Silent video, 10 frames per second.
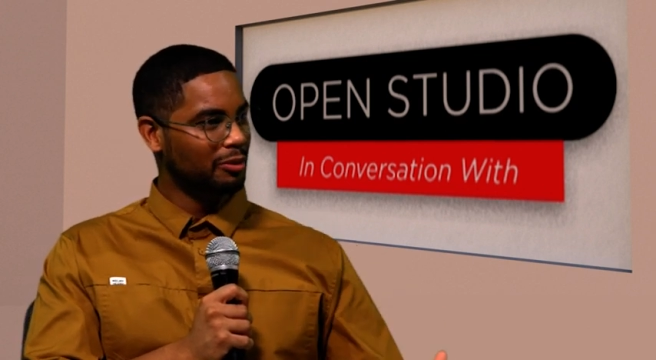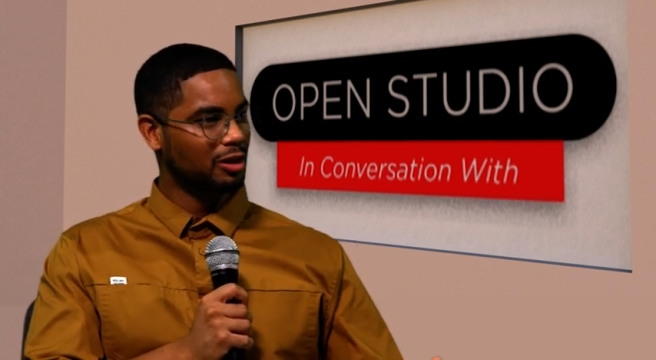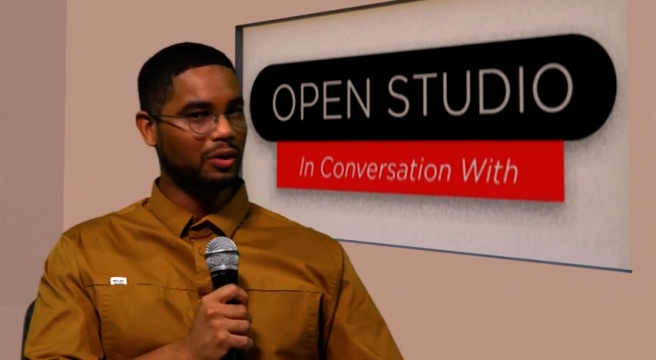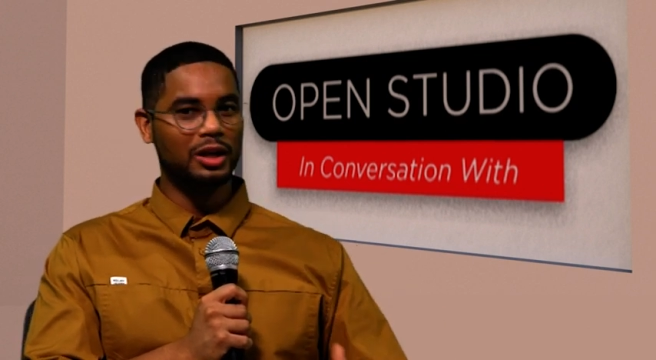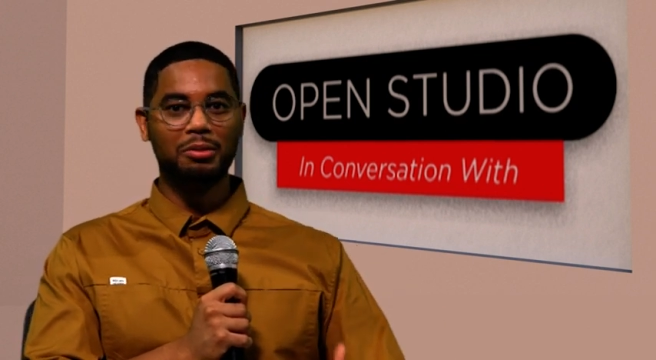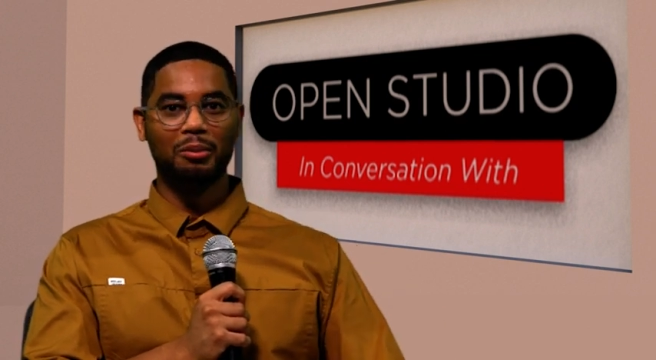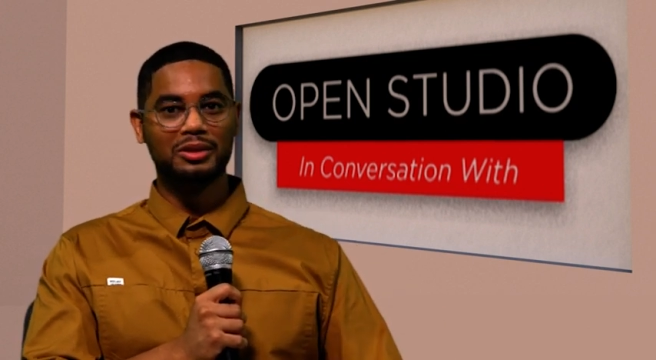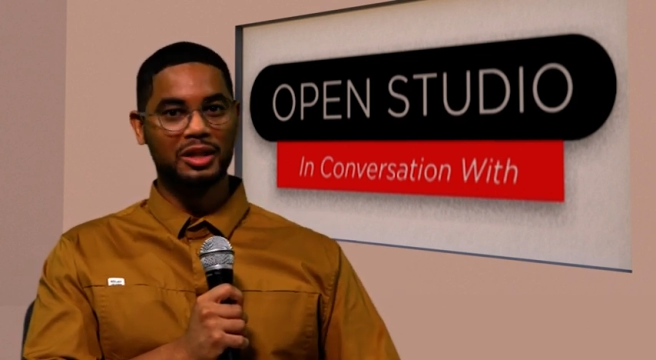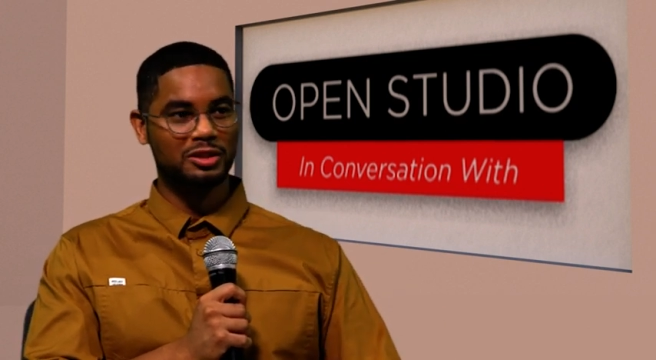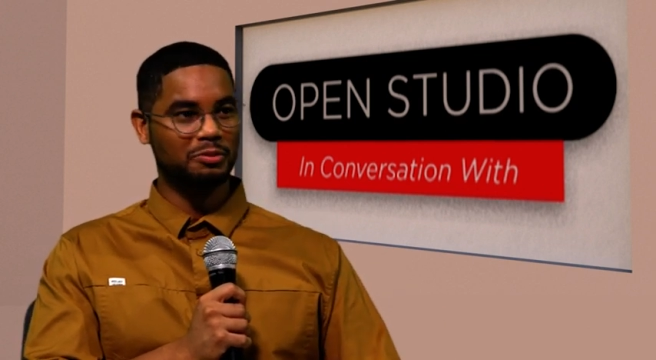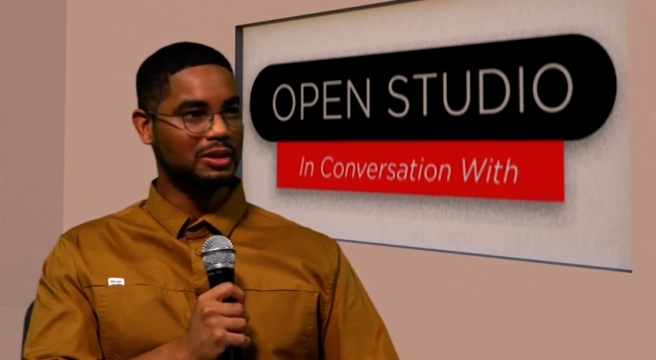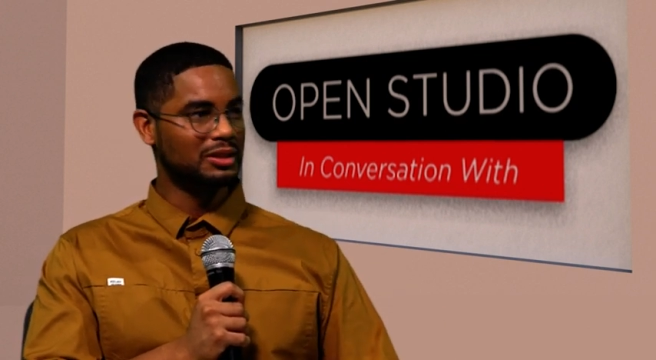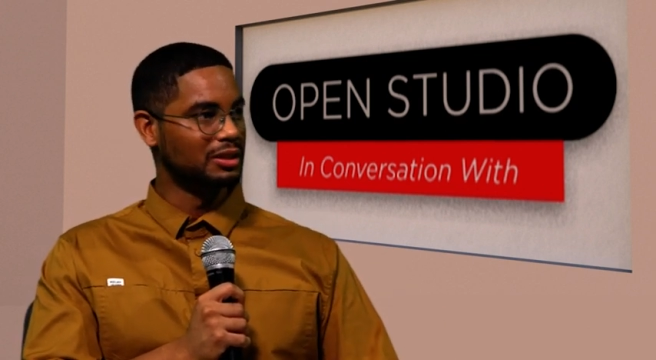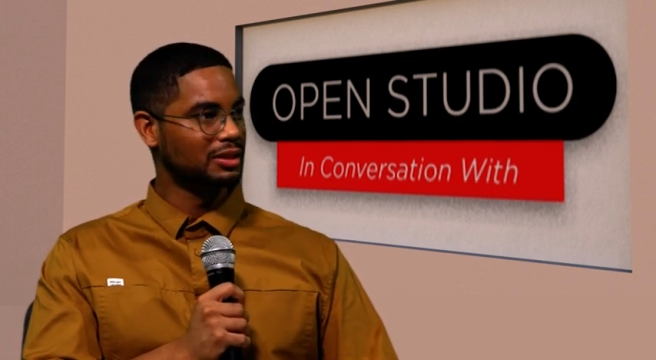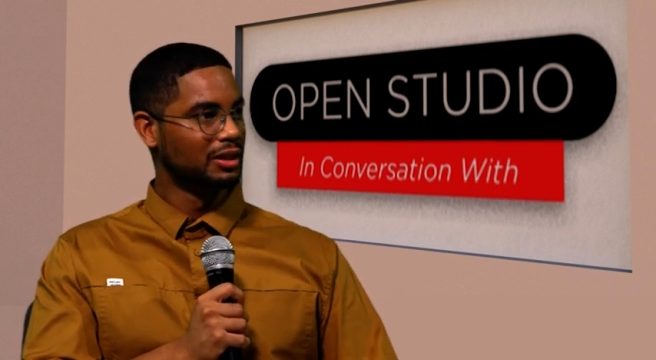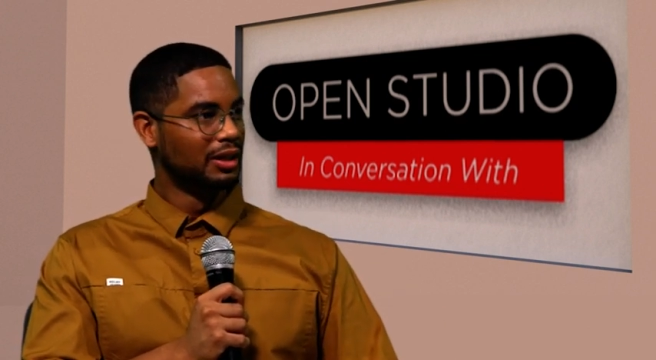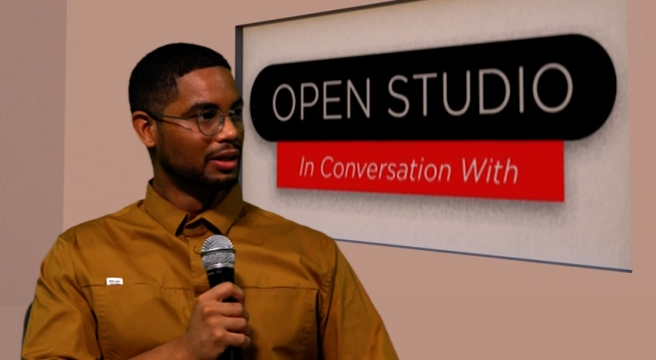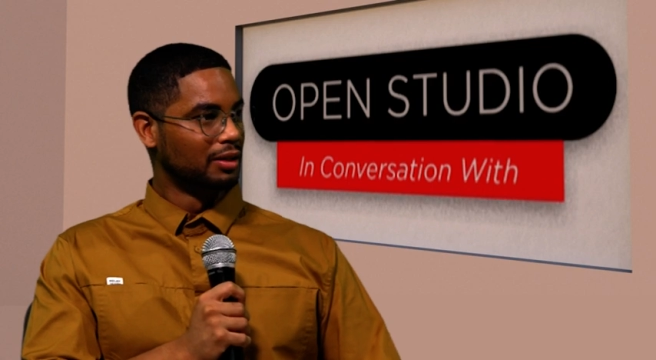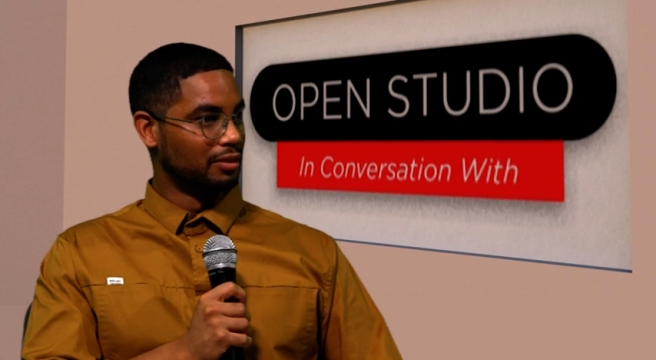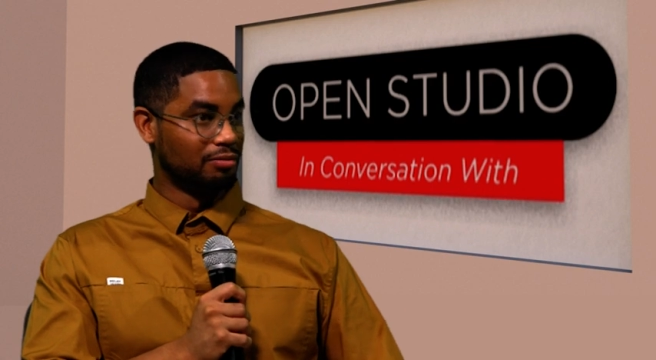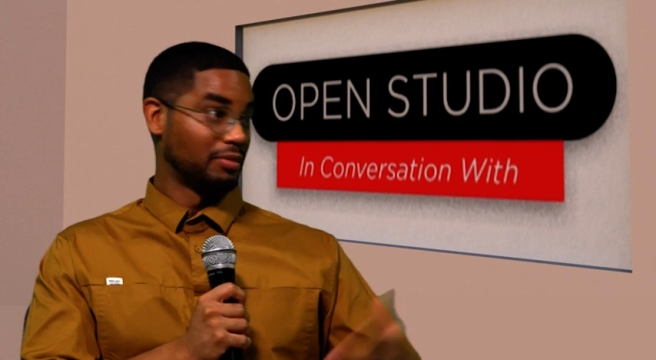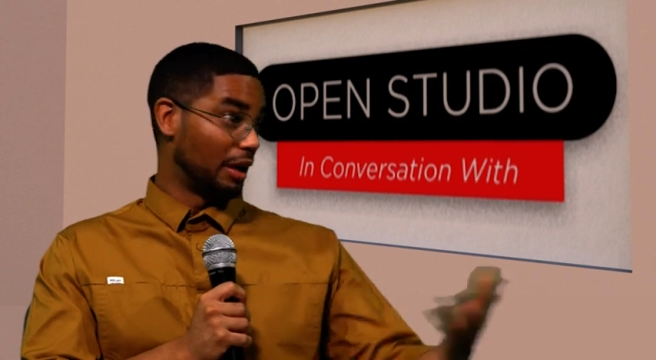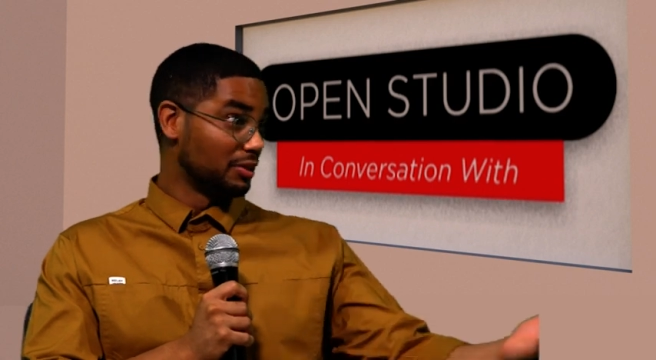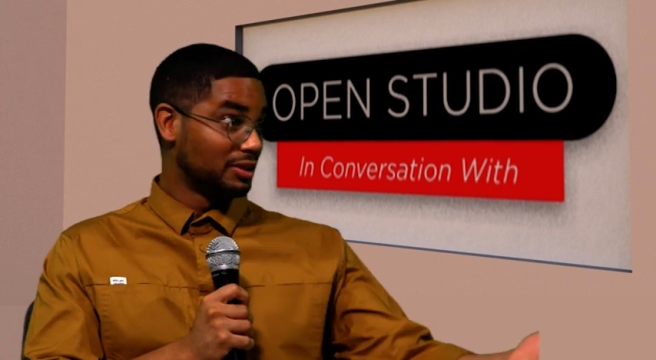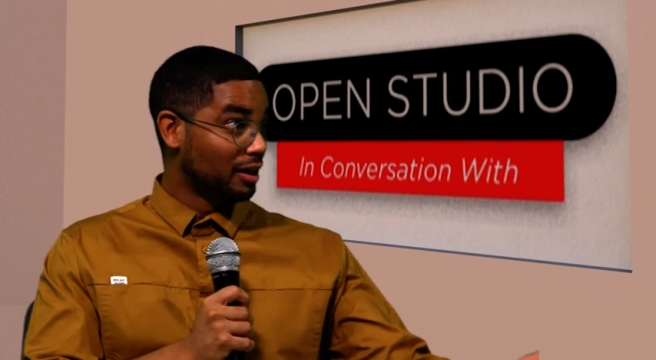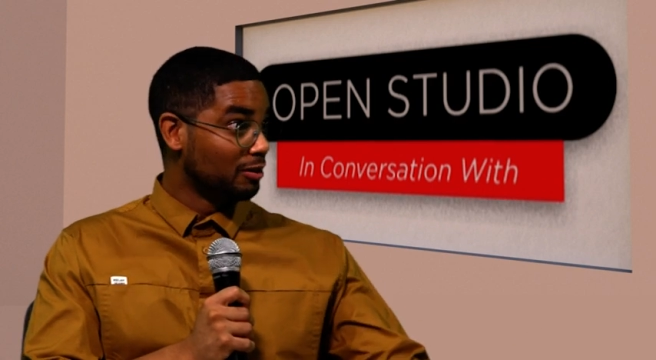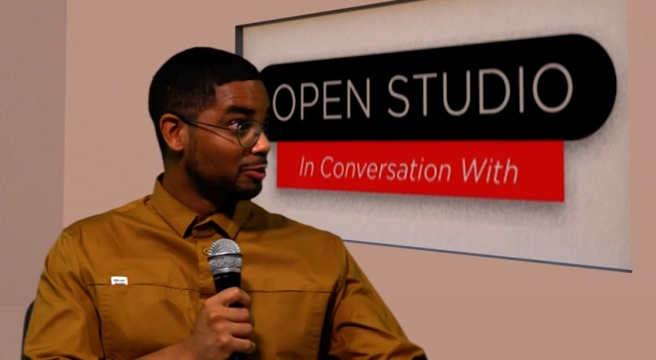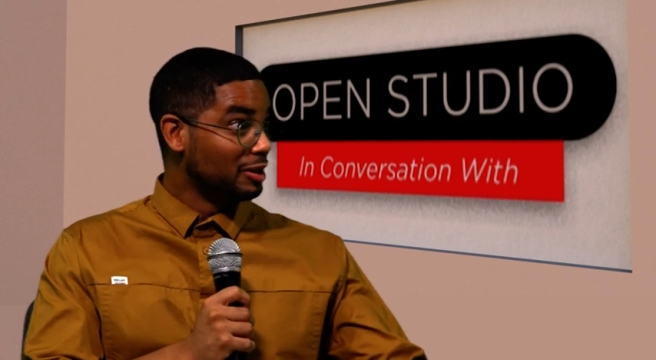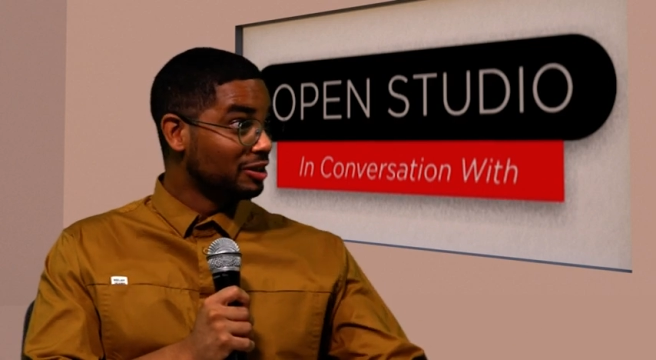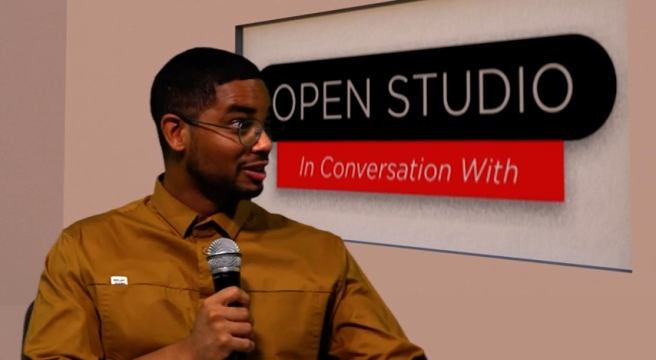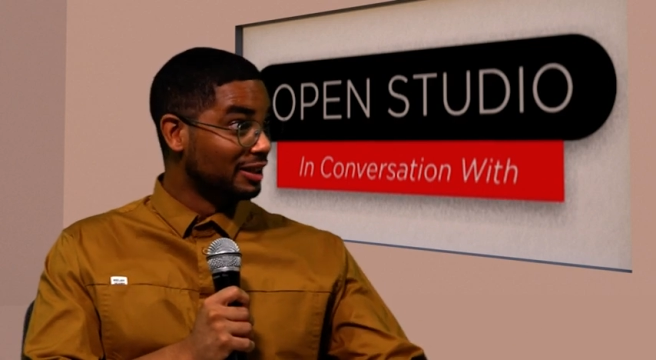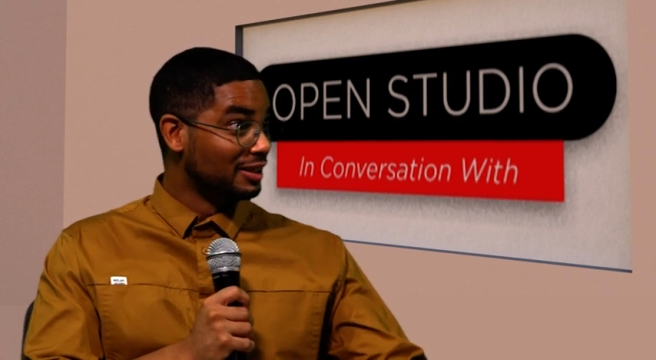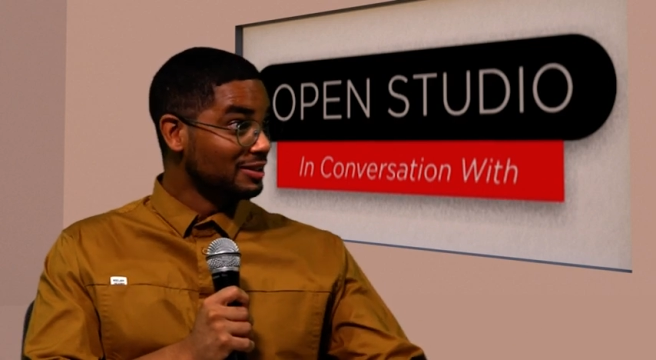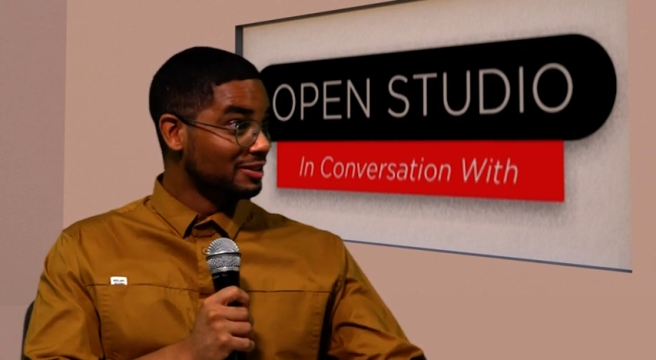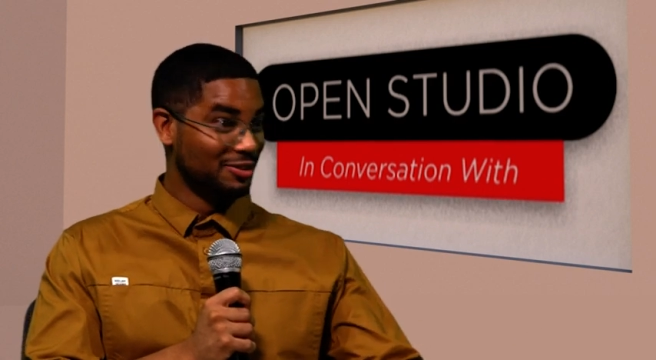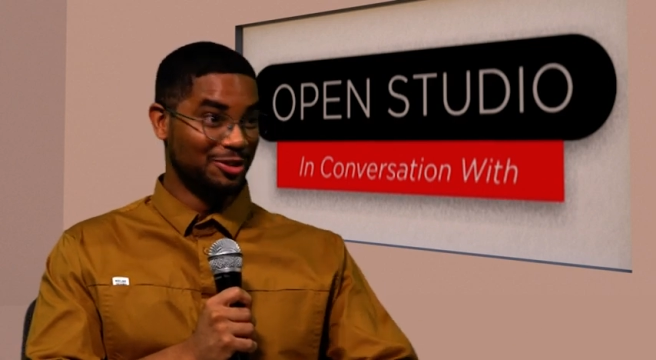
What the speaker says: and you want to publicize your business, I would say come speak to Ra-eese.